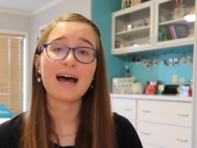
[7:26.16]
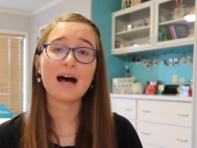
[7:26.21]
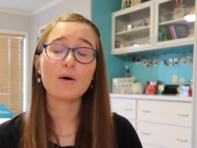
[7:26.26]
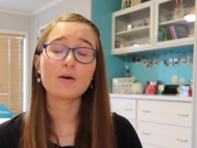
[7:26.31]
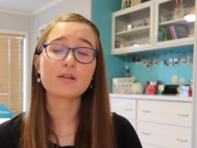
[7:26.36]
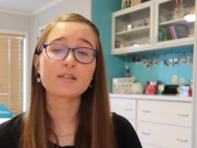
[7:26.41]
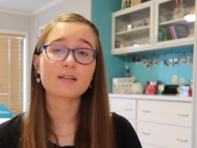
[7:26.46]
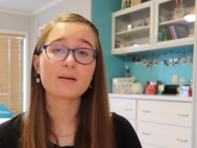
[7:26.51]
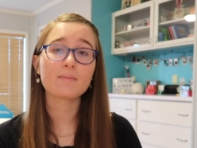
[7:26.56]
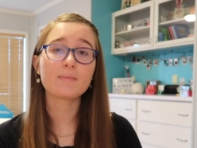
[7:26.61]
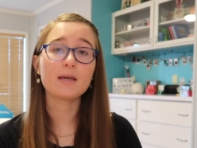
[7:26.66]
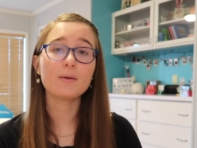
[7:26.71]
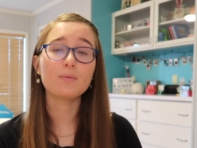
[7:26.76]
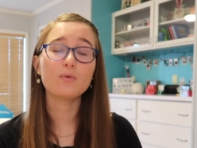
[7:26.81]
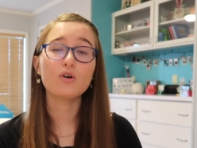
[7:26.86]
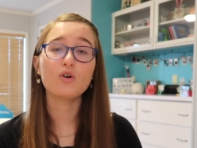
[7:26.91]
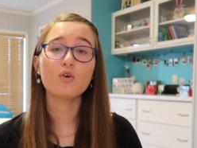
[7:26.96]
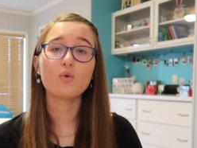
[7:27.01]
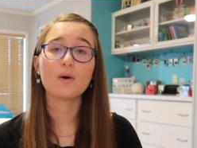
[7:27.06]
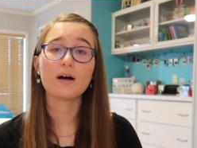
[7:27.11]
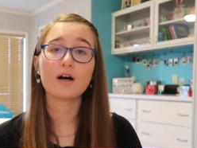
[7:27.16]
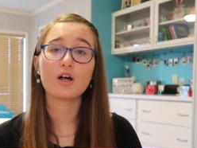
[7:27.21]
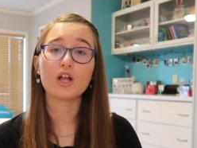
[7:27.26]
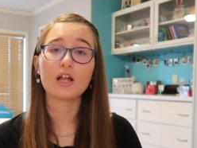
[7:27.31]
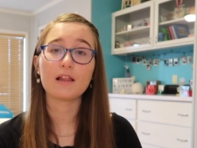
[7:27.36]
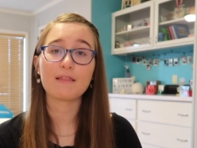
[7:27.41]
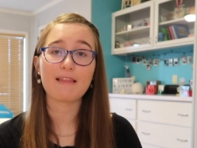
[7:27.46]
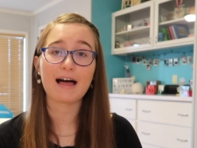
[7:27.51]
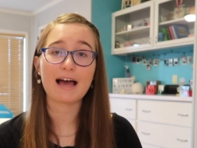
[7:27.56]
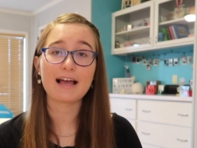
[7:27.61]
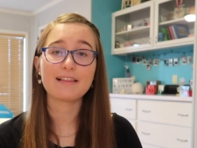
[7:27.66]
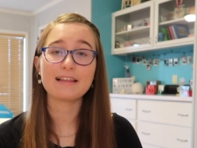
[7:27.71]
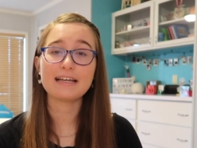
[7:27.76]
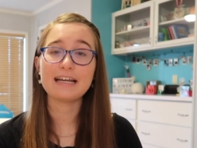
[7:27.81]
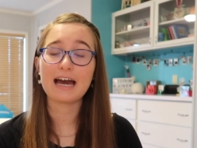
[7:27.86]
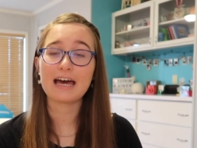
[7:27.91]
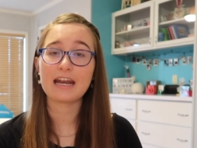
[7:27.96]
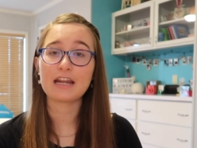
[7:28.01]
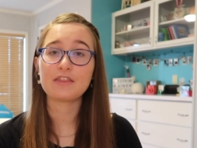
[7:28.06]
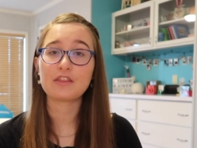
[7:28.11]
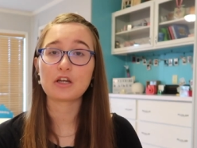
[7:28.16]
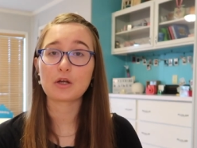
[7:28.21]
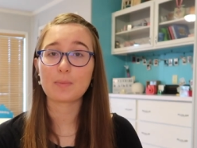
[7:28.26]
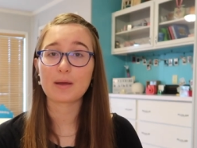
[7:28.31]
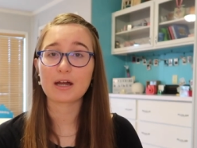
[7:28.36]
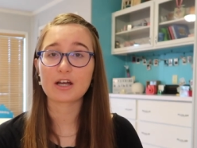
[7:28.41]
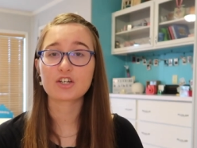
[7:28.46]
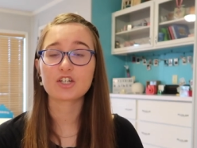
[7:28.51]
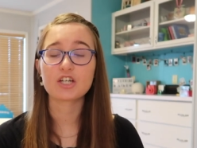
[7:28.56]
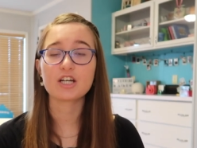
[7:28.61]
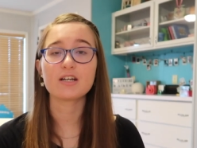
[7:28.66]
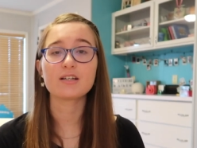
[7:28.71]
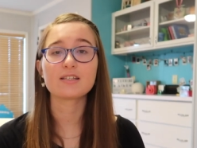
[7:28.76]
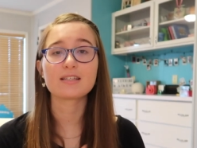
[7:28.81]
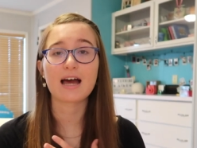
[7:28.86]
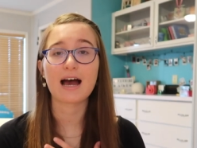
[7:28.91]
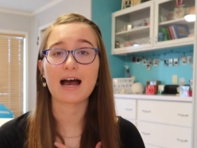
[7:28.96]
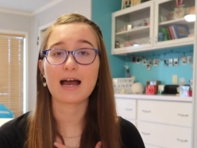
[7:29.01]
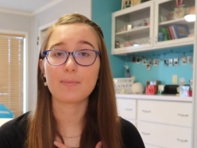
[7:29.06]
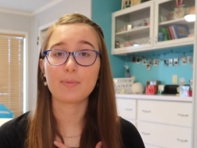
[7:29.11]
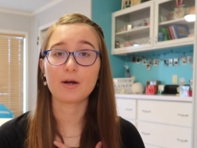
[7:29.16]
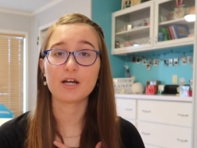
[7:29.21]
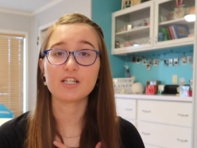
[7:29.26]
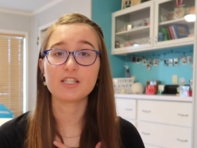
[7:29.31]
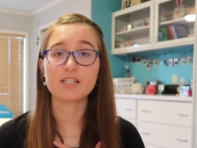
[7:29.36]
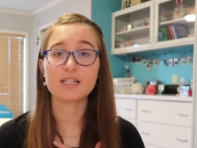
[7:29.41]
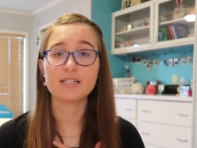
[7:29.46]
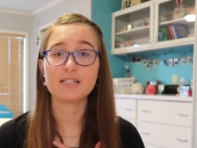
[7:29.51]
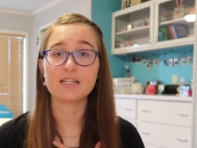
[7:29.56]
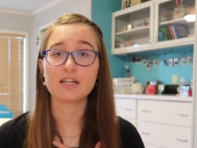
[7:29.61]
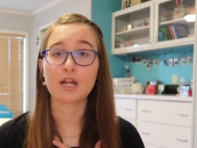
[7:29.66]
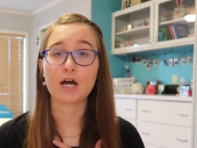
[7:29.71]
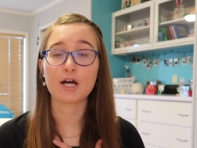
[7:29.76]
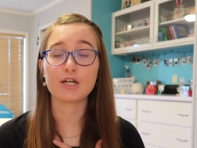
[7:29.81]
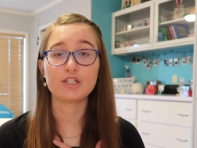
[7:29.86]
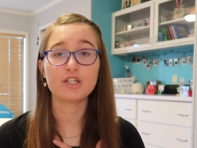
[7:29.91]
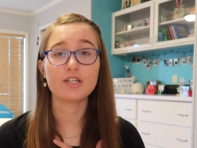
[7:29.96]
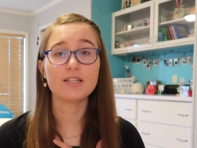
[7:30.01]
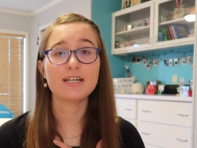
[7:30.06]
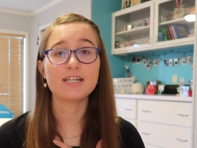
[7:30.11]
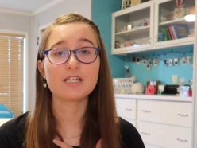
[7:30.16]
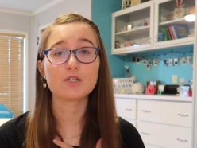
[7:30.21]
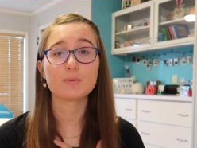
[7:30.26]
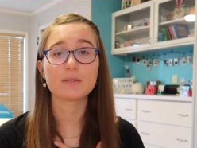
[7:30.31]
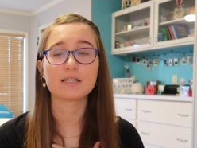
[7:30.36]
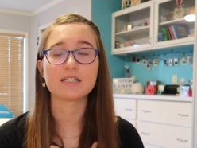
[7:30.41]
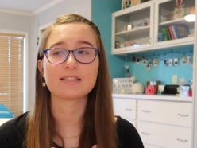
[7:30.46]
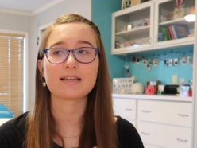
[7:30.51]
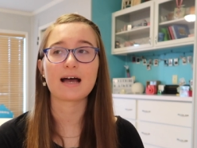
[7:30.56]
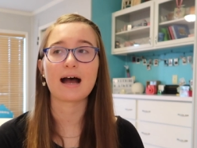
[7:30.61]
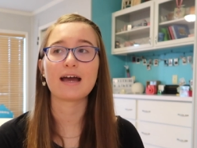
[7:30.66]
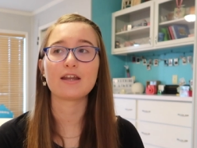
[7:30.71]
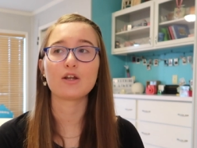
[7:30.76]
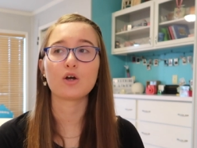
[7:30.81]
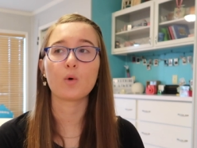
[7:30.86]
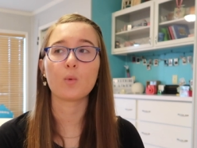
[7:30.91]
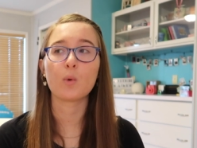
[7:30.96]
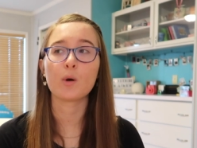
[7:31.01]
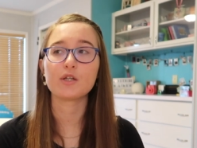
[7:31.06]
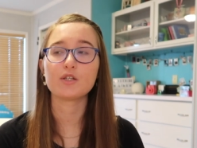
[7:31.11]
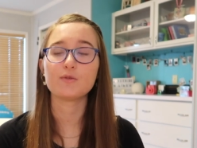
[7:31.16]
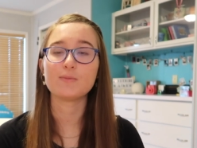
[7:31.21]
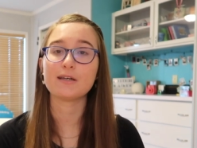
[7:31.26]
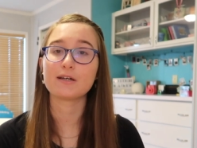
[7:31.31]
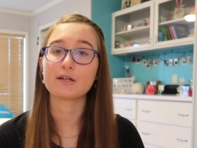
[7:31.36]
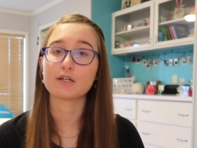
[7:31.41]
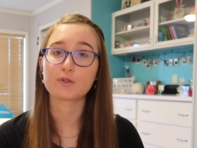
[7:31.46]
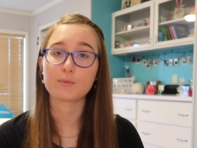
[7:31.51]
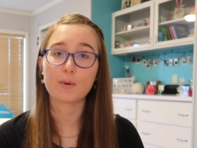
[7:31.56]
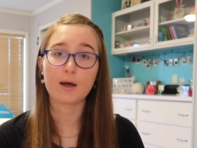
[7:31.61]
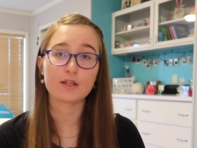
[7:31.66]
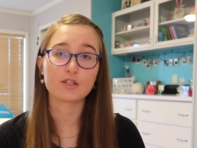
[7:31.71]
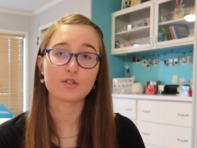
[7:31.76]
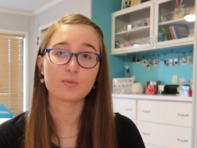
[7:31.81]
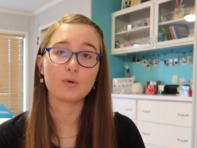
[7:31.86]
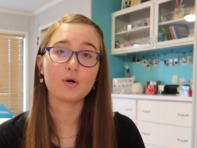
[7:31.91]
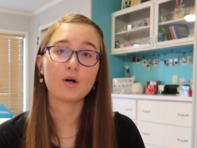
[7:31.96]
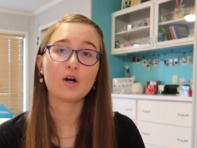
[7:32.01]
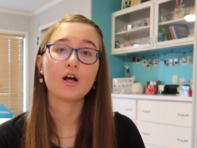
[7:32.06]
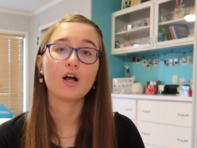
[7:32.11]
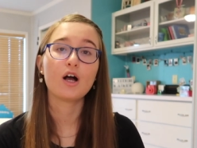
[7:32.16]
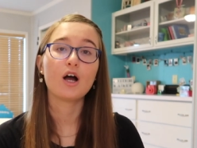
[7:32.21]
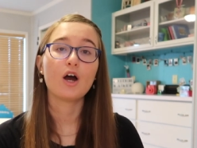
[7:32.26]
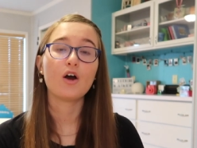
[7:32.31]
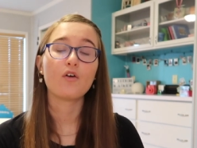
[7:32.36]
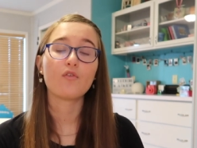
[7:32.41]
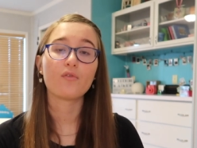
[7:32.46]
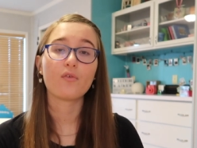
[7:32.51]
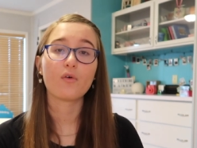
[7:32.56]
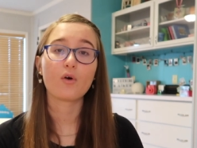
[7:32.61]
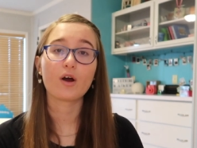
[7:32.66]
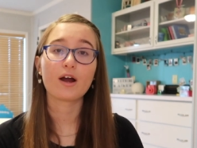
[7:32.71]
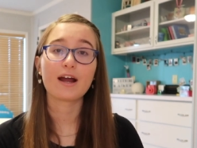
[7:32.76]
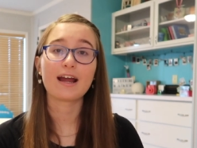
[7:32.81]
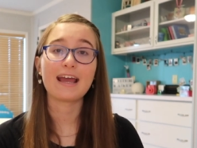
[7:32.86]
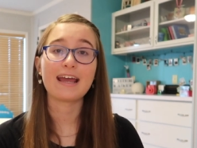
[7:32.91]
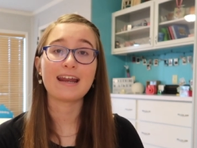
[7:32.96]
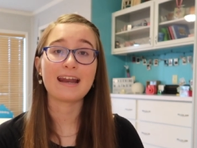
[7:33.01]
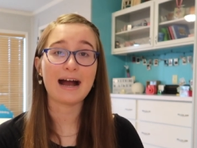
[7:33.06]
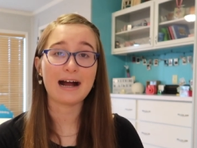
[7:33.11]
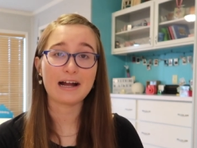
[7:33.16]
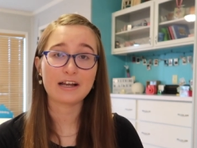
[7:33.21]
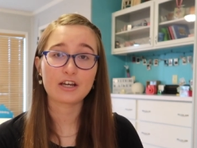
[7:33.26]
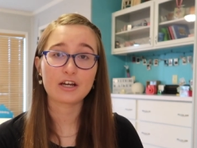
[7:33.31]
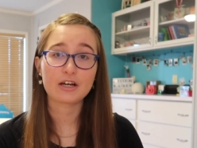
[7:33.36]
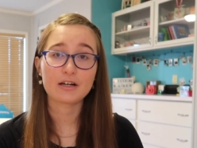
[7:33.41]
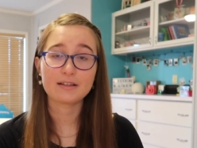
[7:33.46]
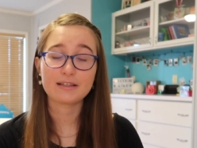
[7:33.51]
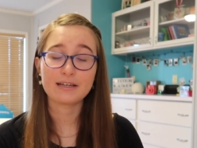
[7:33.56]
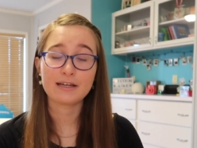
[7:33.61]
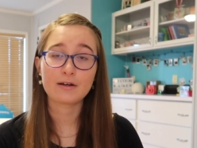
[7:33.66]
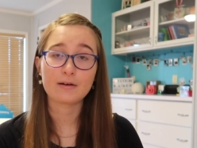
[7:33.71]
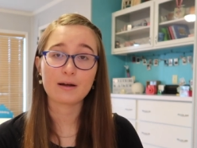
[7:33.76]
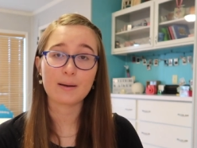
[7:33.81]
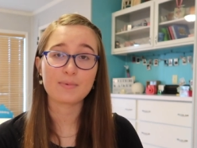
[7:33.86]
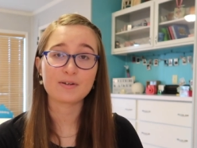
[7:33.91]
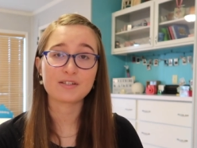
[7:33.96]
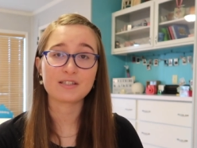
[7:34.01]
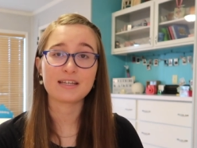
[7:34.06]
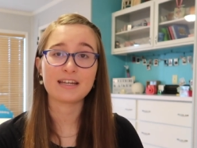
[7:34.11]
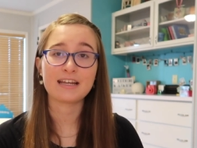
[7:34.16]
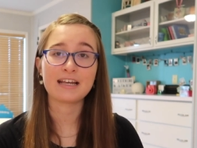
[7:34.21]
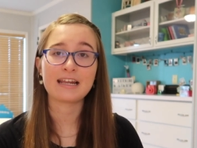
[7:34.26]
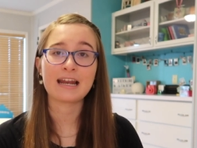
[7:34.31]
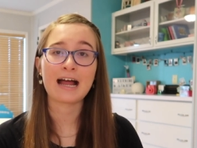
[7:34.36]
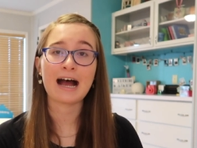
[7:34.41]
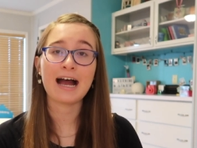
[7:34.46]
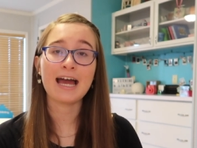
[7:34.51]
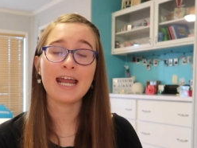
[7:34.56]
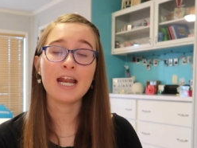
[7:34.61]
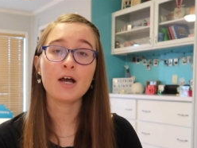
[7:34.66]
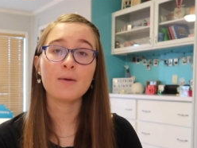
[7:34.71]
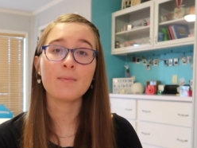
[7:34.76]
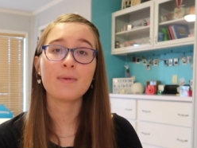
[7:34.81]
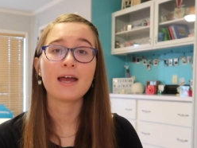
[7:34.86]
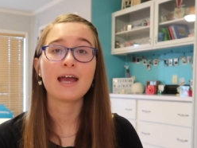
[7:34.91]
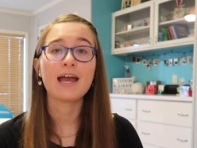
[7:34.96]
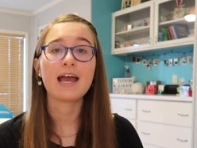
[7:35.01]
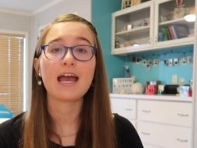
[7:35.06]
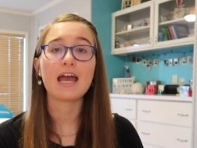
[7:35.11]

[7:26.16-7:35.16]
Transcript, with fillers: Now, some people will lightly edit their pictures. I personally did not do this, because I don't want to be responsible for inaccurately representing an item.